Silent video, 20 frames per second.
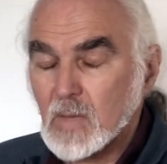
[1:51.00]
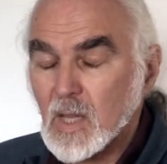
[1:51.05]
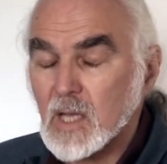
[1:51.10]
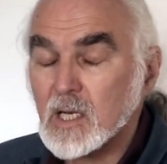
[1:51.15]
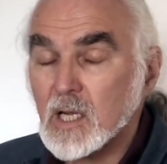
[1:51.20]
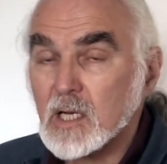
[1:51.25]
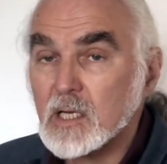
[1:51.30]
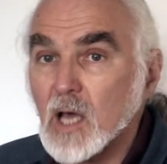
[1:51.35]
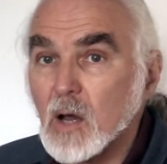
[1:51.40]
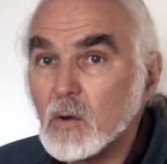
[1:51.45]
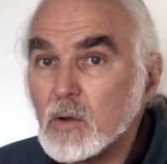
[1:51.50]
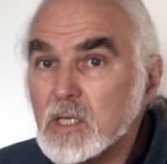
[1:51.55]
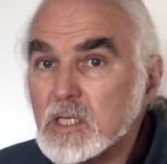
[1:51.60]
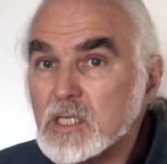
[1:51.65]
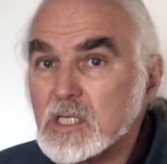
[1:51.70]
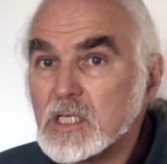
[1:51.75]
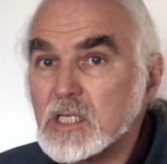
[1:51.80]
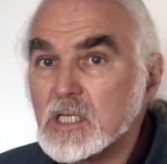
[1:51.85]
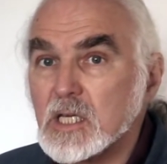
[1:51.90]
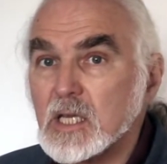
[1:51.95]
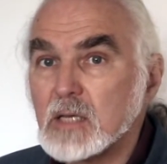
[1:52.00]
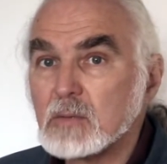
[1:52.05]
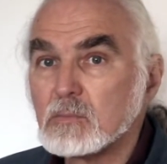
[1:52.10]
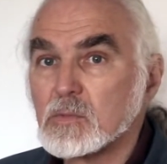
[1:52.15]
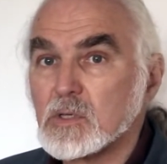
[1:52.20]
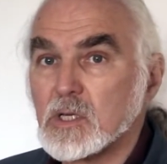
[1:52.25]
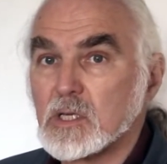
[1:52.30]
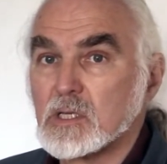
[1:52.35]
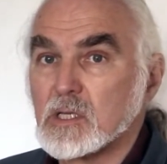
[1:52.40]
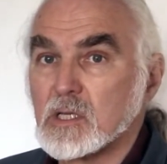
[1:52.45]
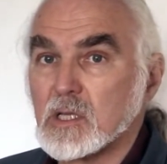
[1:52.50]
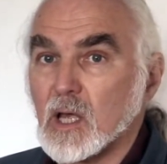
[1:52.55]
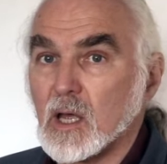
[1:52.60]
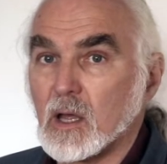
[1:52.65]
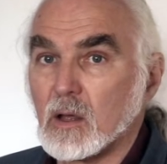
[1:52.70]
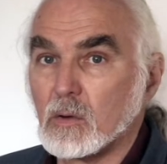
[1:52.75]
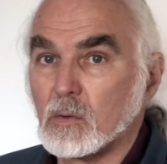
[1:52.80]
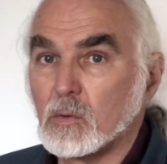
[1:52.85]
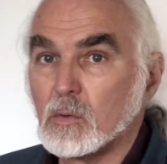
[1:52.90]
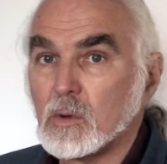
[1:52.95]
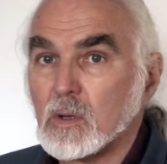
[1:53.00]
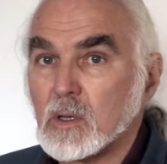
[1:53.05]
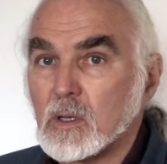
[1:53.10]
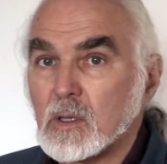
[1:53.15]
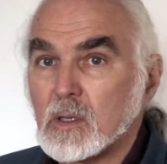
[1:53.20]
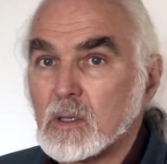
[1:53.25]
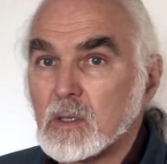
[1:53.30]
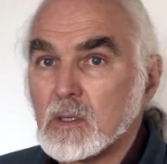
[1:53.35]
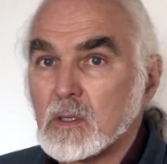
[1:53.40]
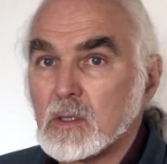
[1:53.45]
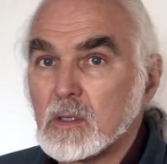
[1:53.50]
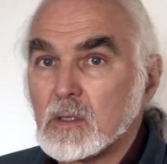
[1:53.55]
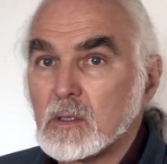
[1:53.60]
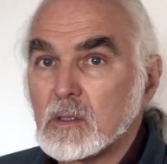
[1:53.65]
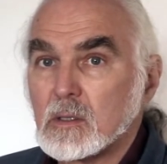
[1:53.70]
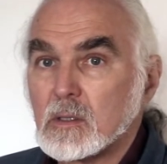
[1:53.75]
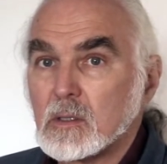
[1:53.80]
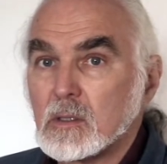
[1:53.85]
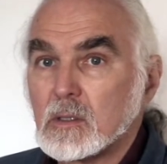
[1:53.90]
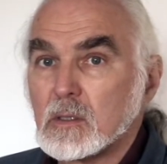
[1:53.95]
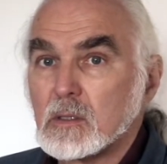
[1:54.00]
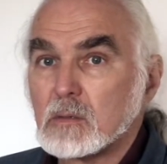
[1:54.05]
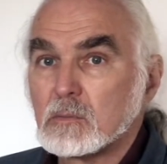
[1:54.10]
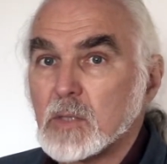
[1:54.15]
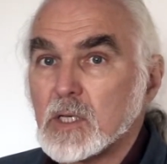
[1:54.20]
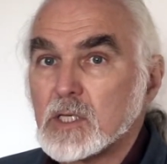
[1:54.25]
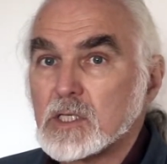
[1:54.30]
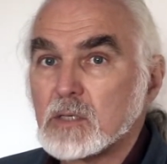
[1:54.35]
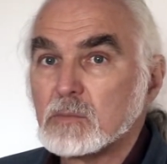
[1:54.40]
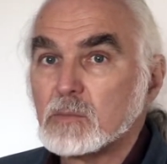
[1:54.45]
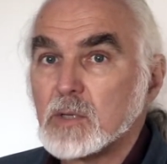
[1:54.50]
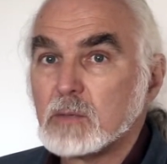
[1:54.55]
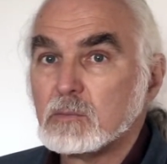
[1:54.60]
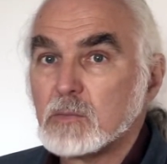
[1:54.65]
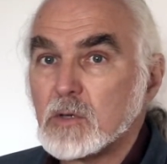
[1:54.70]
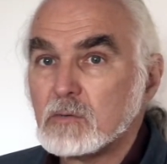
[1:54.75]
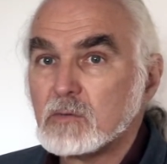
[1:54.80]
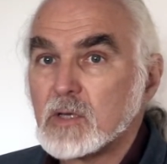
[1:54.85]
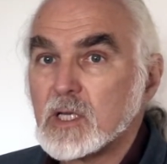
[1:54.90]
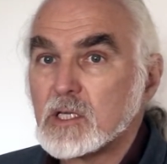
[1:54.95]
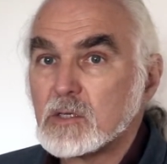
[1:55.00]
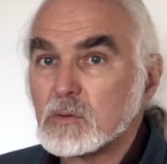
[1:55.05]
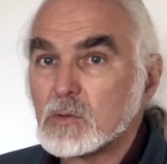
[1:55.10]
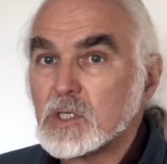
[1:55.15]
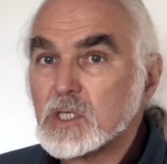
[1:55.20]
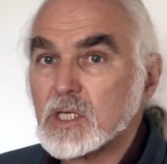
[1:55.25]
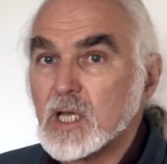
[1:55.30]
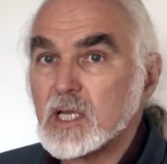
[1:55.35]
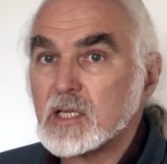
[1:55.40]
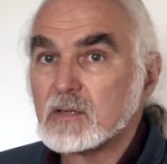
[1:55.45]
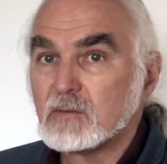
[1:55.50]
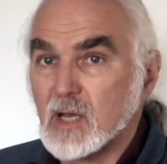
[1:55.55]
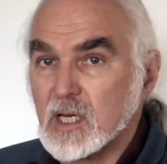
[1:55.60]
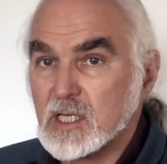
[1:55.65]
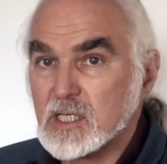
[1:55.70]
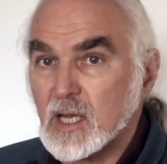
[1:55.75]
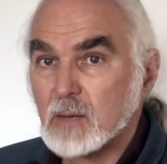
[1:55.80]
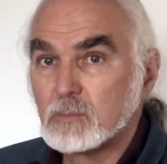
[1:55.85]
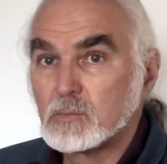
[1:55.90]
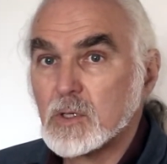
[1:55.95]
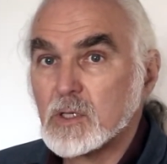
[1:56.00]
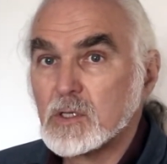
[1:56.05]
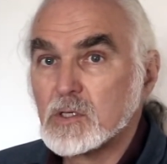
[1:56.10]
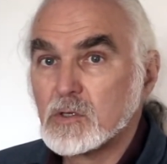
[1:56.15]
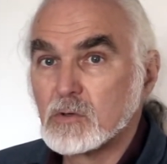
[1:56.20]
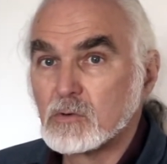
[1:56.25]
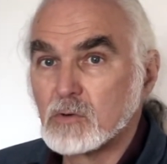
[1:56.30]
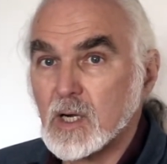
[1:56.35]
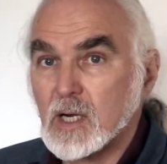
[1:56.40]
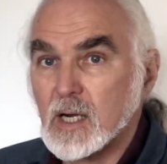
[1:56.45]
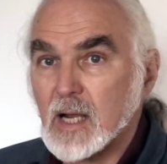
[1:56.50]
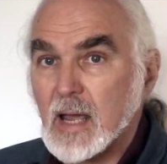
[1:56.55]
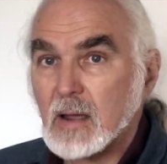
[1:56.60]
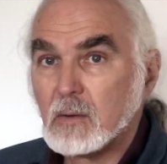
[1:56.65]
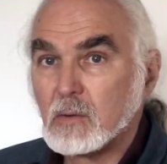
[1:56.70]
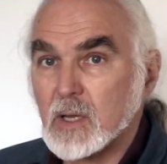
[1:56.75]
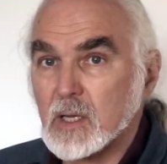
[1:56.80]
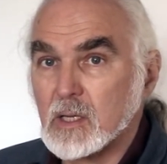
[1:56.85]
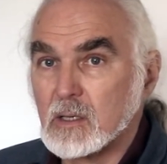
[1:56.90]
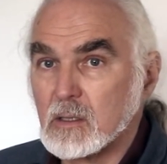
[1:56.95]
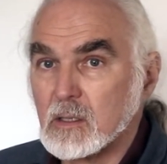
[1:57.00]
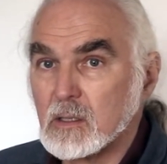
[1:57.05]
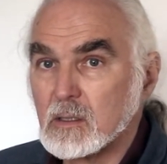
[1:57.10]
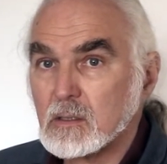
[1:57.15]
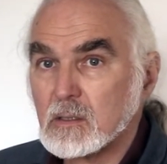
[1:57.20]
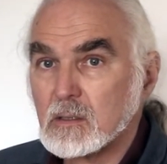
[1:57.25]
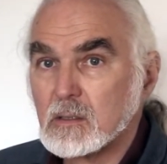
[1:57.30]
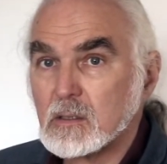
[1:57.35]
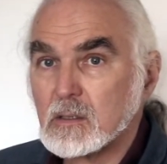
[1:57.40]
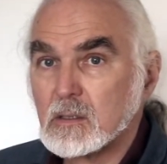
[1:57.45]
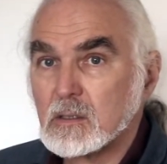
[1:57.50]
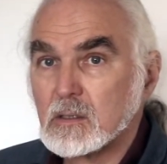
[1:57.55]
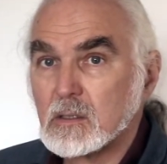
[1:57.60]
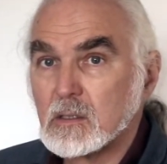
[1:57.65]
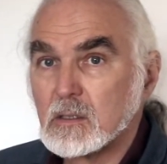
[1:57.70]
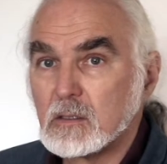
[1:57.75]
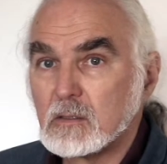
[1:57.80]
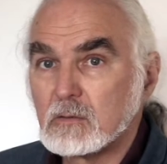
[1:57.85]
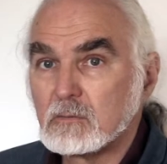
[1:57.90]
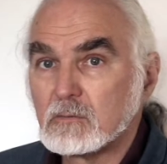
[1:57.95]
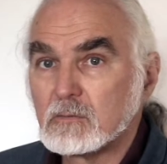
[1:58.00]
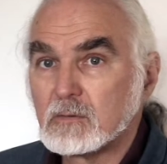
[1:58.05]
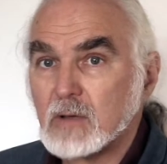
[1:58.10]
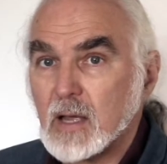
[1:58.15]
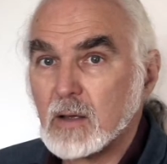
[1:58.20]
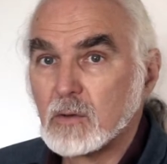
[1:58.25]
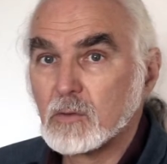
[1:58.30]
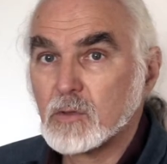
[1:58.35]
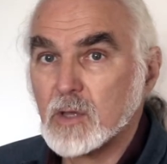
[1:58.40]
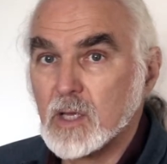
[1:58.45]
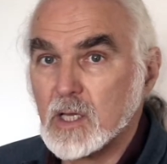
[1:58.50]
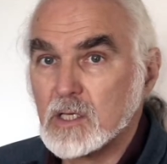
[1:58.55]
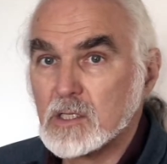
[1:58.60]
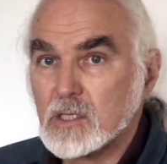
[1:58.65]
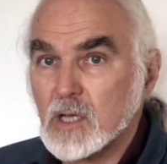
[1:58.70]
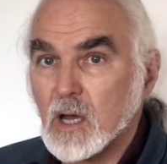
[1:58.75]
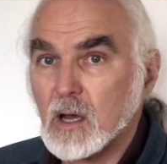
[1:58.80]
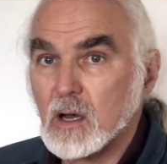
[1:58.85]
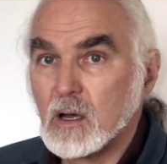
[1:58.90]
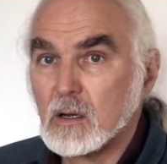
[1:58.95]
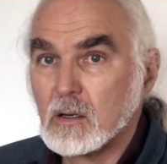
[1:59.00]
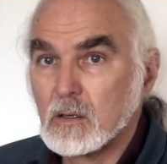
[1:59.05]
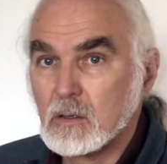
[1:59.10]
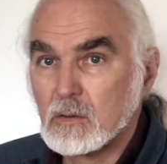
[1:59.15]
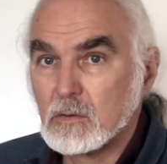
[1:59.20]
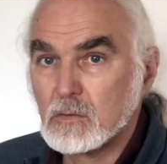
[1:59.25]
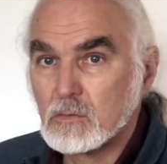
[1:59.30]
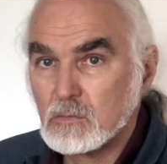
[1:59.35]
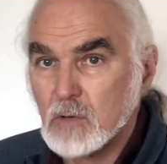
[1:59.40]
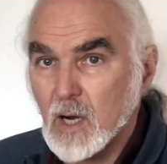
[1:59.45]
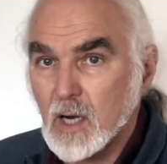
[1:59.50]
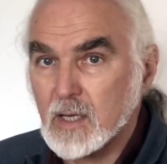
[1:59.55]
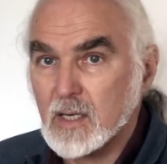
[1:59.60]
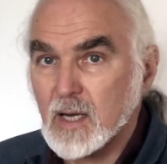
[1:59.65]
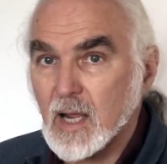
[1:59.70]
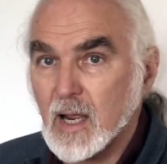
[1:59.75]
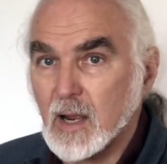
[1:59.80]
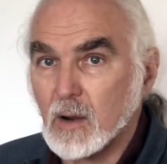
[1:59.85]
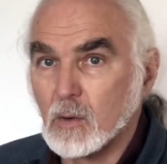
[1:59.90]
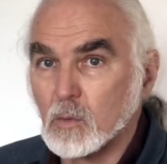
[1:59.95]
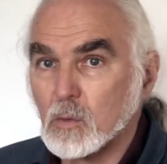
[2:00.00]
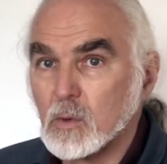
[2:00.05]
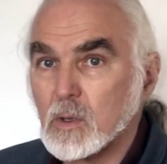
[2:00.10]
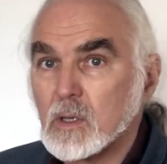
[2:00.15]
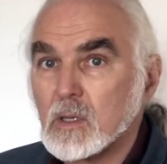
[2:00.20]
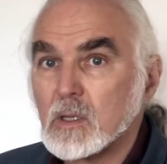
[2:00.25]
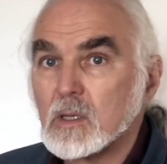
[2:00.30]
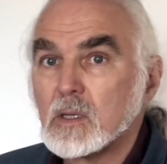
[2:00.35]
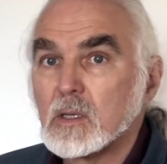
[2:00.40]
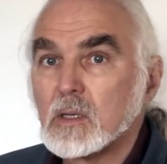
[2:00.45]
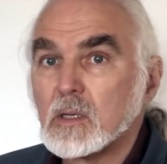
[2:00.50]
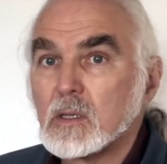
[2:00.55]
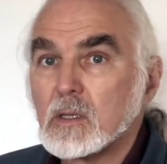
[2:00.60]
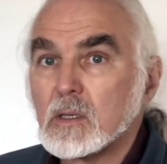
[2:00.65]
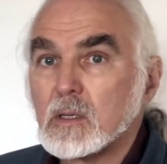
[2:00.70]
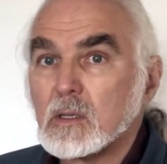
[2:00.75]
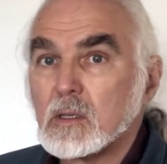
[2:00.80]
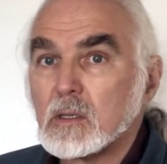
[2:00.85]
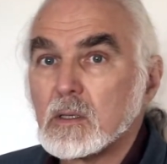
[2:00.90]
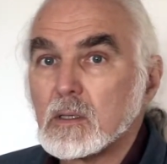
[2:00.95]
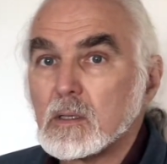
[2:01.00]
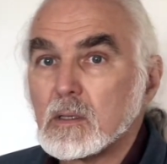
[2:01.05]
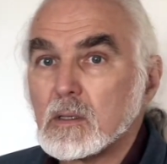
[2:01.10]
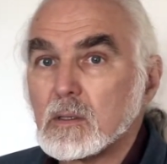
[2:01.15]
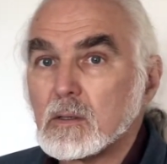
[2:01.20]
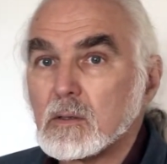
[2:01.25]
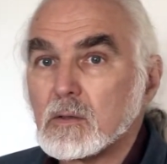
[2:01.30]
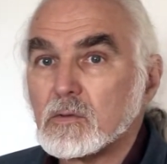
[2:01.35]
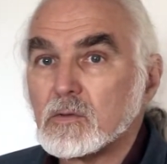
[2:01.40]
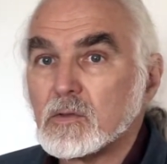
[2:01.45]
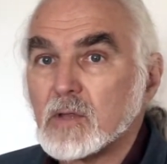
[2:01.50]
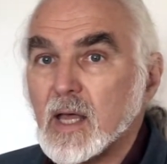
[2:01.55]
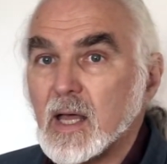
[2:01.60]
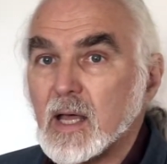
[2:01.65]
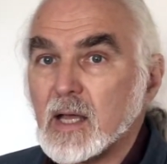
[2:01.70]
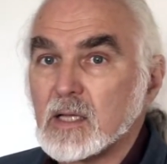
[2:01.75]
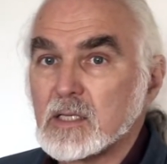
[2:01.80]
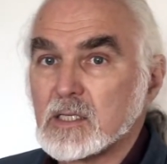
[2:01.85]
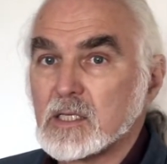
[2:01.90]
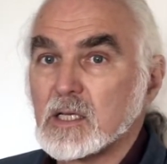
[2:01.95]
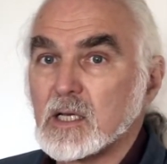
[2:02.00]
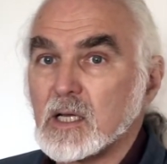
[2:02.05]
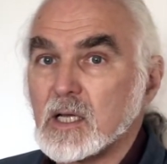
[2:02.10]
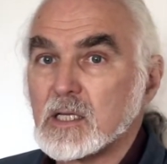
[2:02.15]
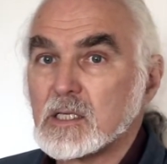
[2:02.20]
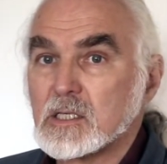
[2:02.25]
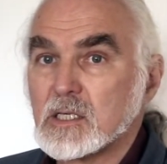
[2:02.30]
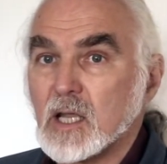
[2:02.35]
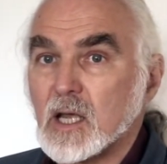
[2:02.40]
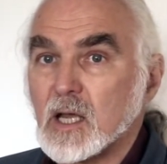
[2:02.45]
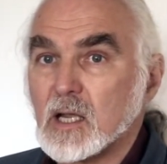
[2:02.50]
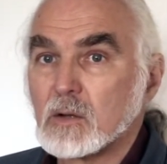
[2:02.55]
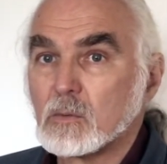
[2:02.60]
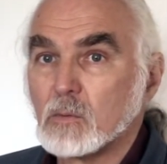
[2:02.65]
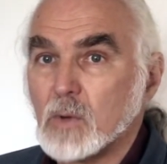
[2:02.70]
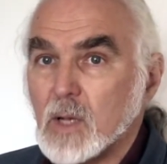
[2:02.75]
And I know it seems as though by simply moving into a state of acceptance or allowing of how things are right now, that it's like,